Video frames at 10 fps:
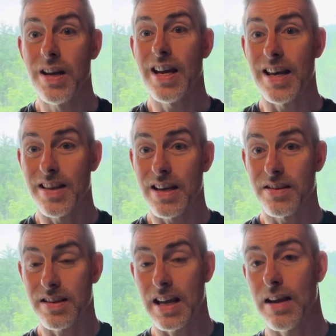and then
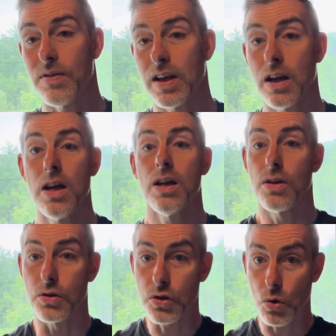saving
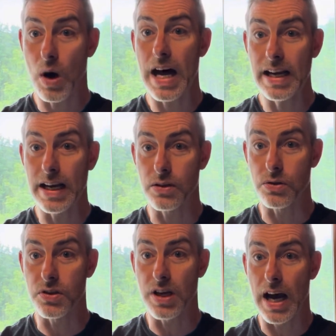the squat
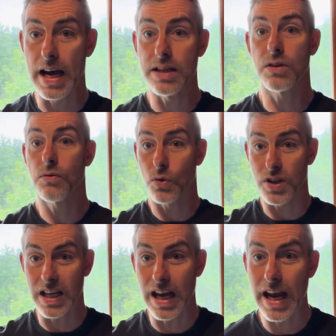exercise for
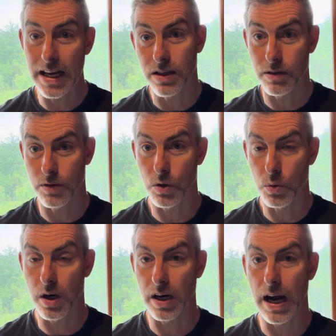the end of your
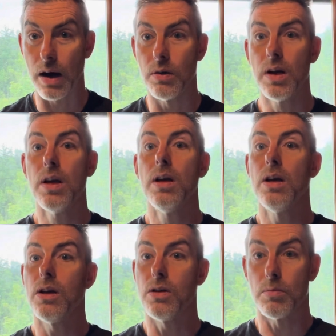workout.
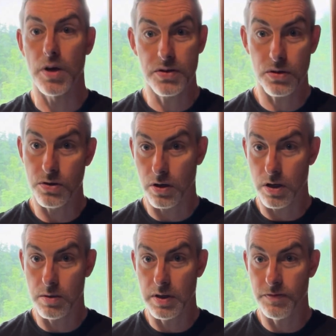Your muscles are going
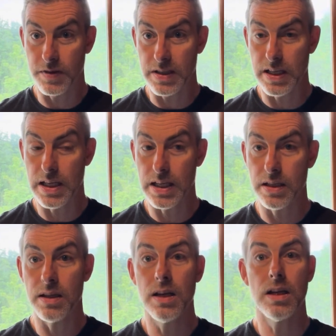to be
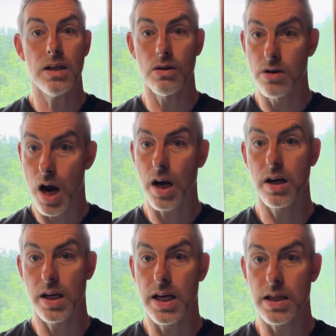fatigued. You're not
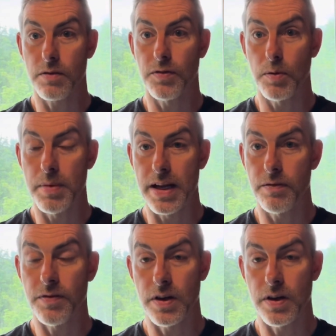going to get the full benefit